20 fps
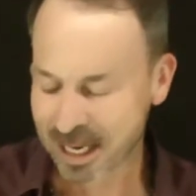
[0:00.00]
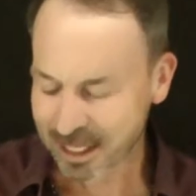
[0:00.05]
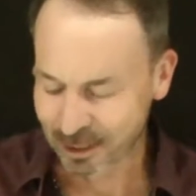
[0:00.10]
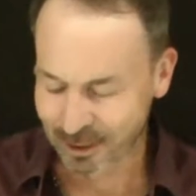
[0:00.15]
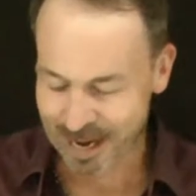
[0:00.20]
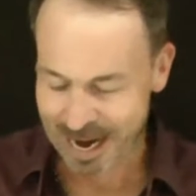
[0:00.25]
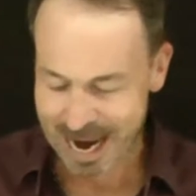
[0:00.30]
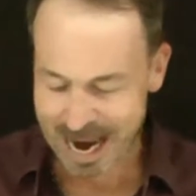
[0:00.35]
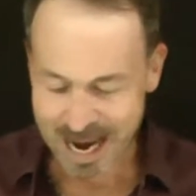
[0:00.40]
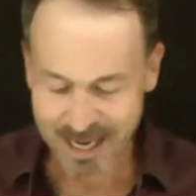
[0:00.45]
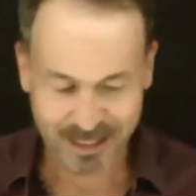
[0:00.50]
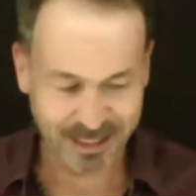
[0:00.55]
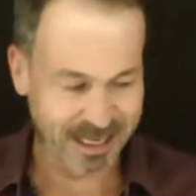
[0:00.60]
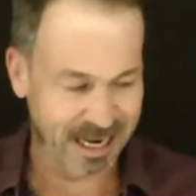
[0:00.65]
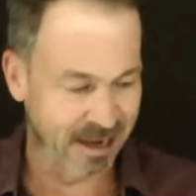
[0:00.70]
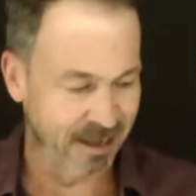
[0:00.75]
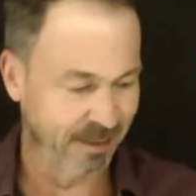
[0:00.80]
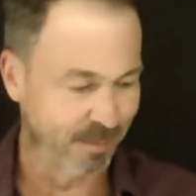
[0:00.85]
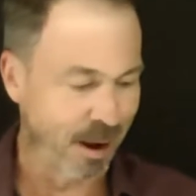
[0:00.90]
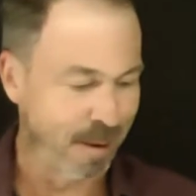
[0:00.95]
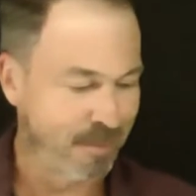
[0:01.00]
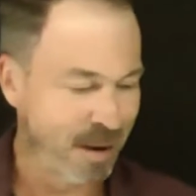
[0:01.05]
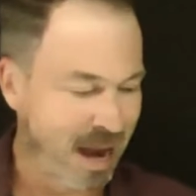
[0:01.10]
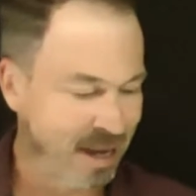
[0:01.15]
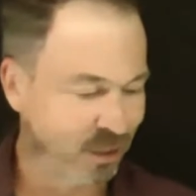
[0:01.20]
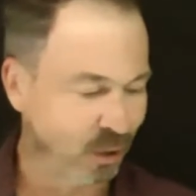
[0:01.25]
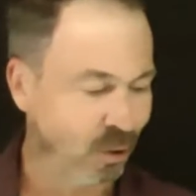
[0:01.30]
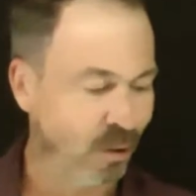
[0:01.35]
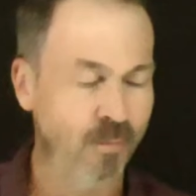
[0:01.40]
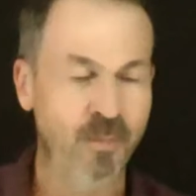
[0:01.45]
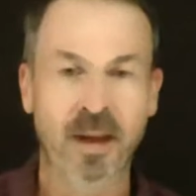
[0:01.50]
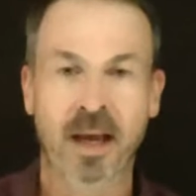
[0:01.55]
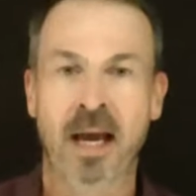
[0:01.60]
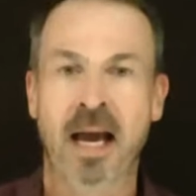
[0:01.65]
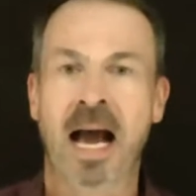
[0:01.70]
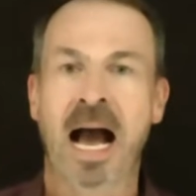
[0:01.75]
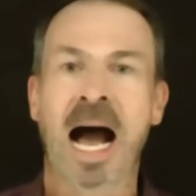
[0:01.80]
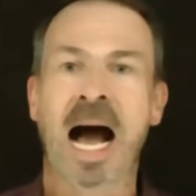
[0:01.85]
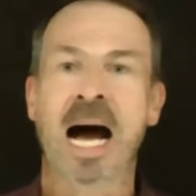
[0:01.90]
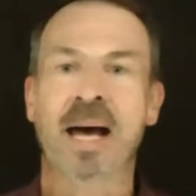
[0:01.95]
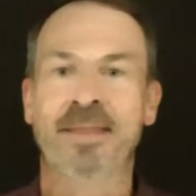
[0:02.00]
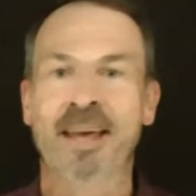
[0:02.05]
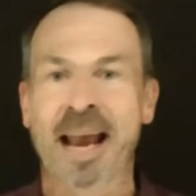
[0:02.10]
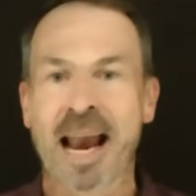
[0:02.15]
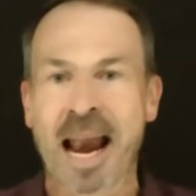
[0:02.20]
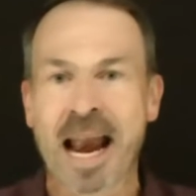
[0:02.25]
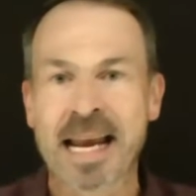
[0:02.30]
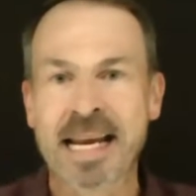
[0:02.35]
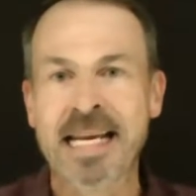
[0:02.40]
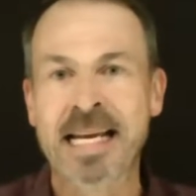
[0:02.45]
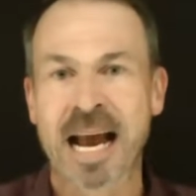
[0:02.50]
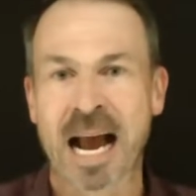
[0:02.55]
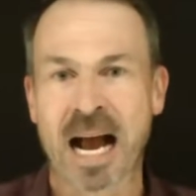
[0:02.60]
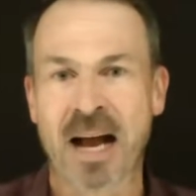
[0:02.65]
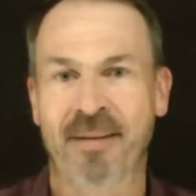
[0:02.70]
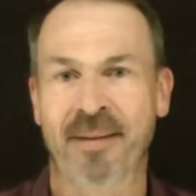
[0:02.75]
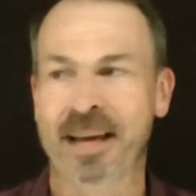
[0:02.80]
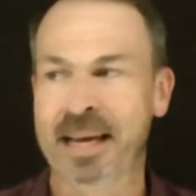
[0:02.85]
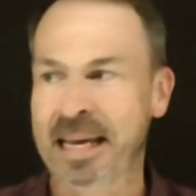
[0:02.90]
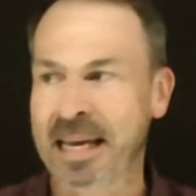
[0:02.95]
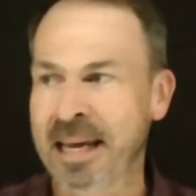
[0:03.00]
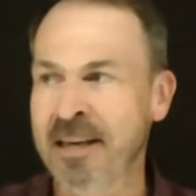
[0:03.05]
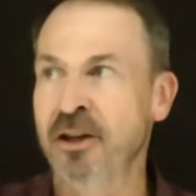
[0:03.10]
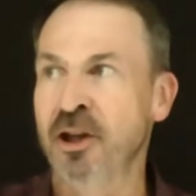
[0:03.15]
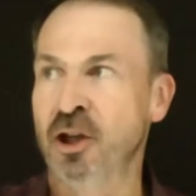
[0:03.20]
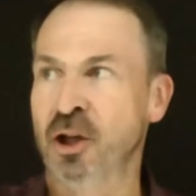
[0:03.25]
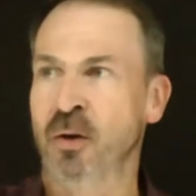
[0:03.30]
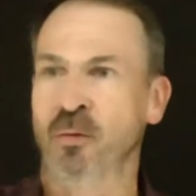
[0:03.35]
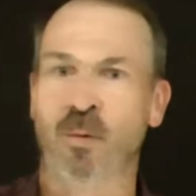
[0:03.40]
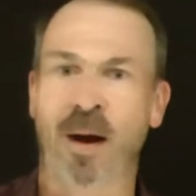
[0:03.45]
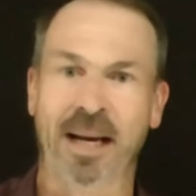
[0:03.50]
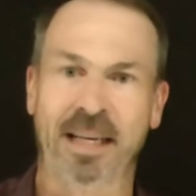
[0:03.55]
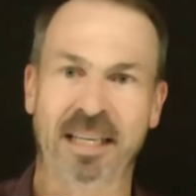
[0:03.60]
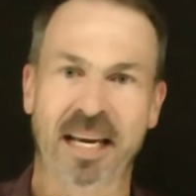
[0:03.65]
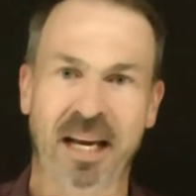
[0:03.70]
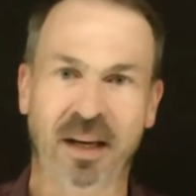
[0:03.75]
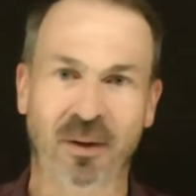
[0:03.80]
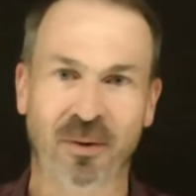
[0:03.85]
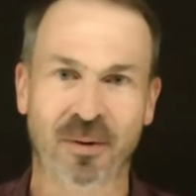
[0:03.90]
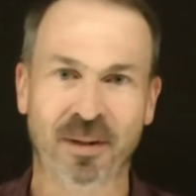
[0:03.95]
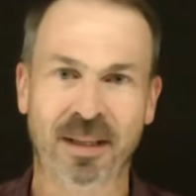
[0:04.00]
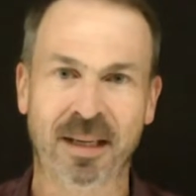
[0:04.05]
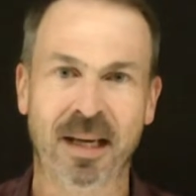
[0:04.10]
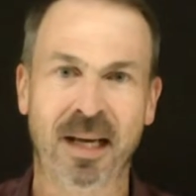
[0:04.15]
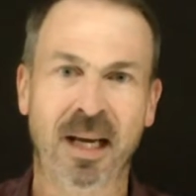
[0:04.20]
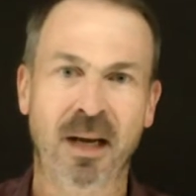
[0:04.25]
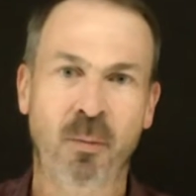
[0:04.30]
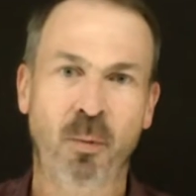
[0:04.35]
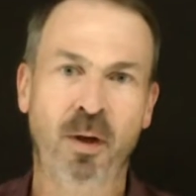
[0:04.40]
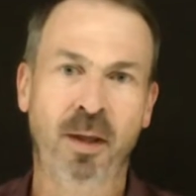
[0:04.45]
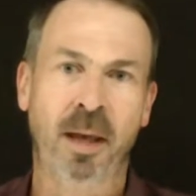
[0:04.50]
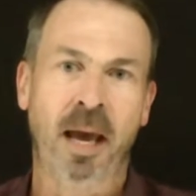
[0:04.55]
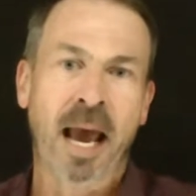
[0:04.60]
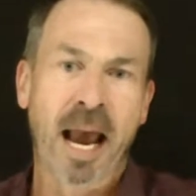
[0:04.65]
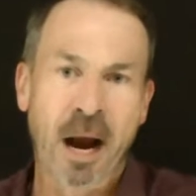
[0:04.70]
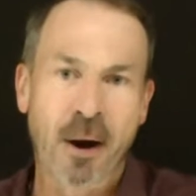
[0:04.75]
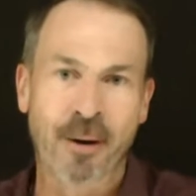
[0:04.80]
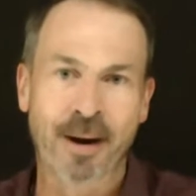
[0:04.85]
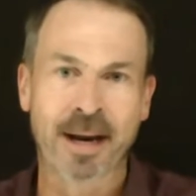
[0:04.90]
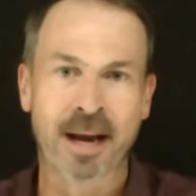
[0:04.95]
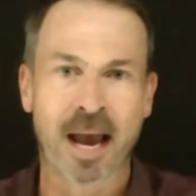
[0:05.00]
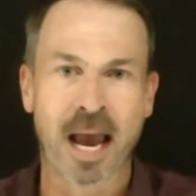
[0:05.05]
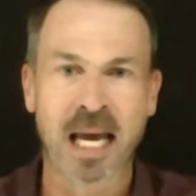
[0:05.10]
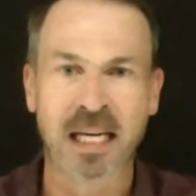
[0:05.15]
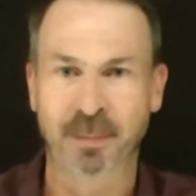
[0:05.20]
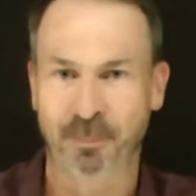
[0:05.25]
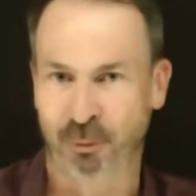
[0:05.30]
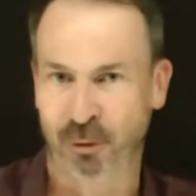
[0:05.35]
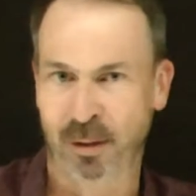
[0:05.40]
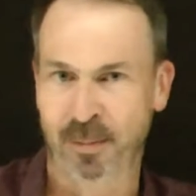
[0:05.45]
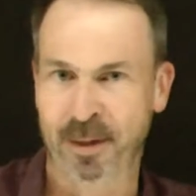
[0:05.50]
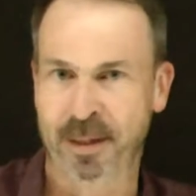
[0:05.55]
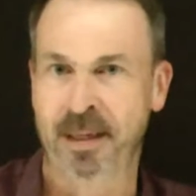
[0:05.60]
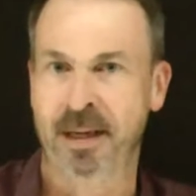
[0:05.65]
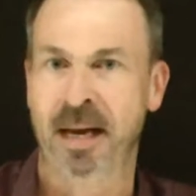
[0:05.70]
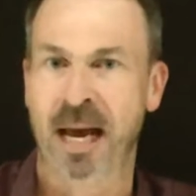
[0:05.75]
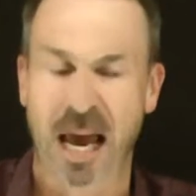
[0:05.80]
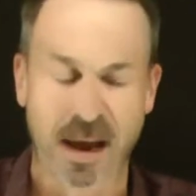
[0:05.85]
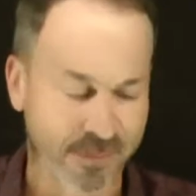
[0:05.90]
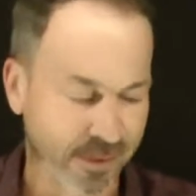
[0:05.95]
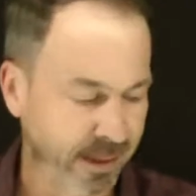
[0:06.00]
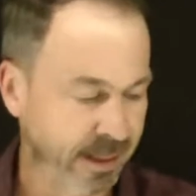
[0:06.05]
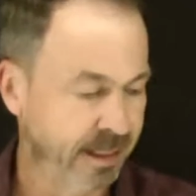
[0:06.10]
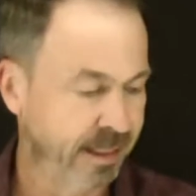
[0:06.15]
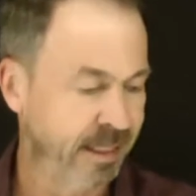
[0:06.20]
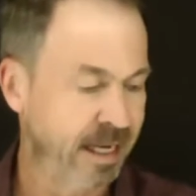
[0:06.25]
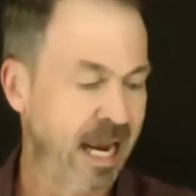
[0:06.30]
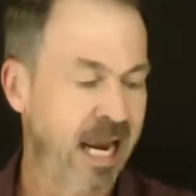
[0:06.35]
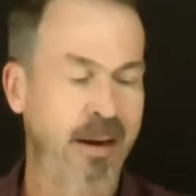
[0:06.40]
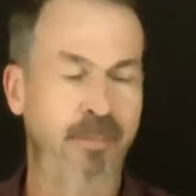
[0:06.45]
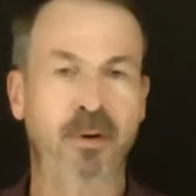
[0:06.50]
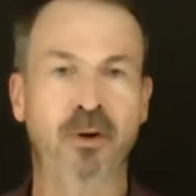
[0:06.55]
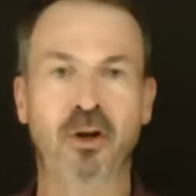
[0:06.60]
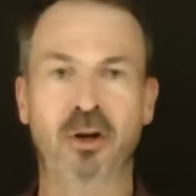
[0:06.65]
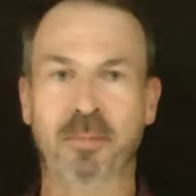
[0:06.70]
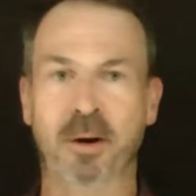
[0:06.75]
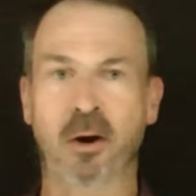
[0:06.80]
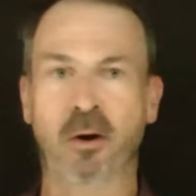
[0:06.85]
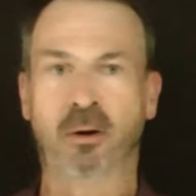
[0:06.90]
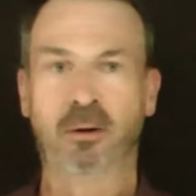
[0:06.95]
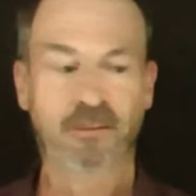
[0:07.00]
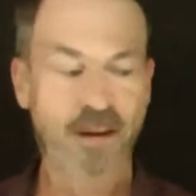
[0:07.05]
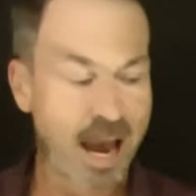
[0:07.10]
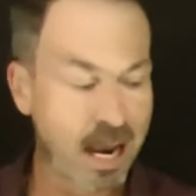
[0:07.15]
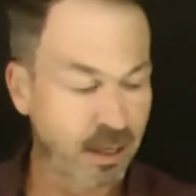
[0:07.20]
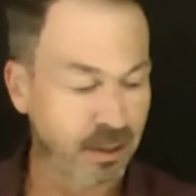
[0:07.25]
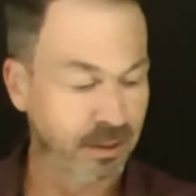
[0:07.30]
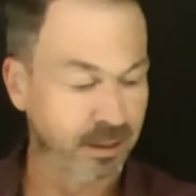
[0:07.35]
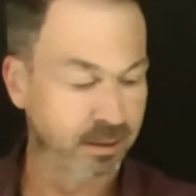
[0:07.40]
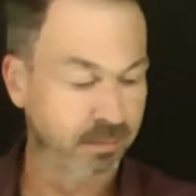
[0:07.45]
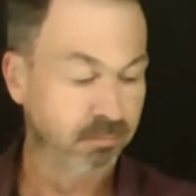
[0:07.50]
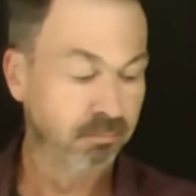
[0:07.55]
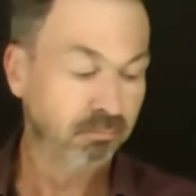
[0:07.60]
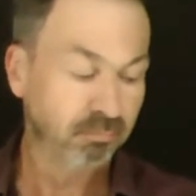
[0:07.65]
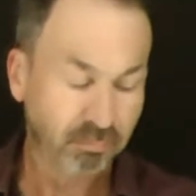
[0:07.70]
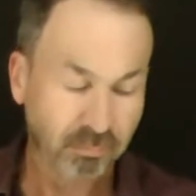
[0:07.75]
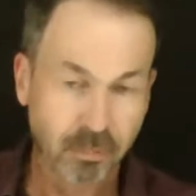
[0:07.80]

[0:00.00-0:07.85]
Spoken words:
So I asked then as my puzzle, are there any other integer rectangles with area and perimeter having the same numerical values?